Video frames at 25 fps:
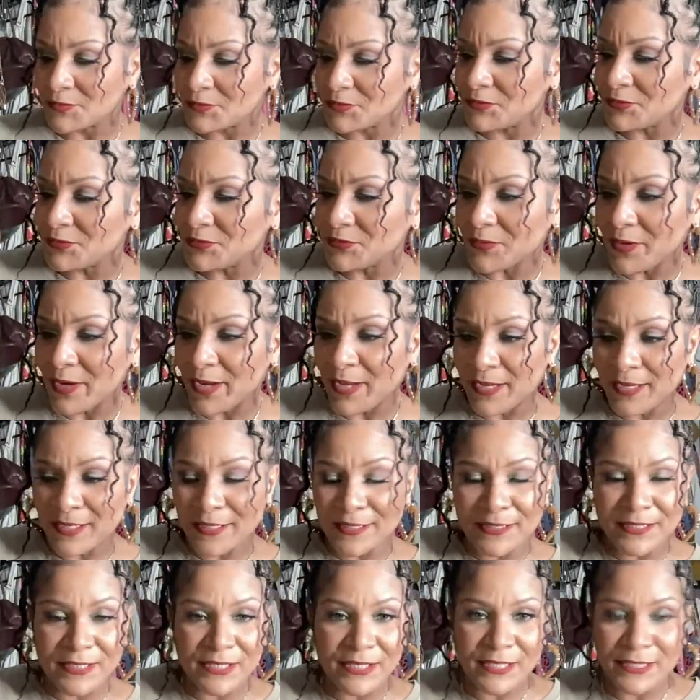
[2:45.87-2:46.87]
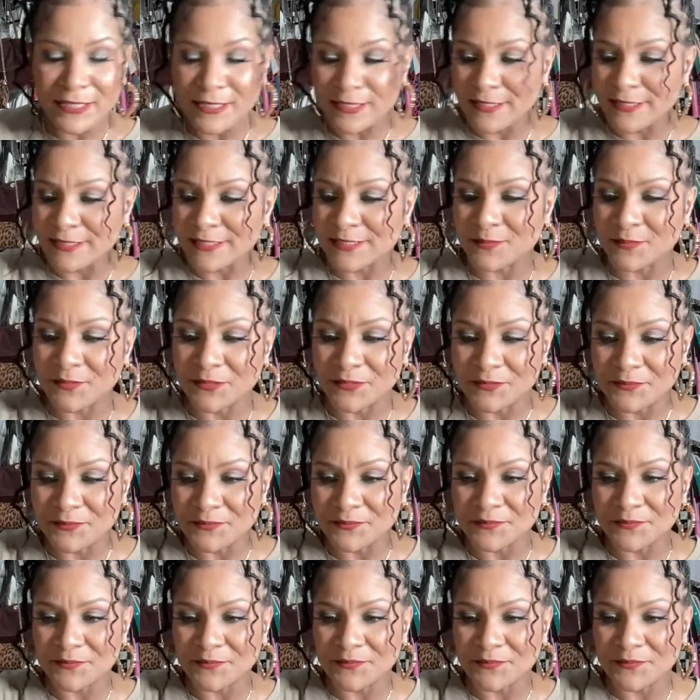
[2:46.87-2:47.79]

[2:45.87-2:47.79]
you and your husband,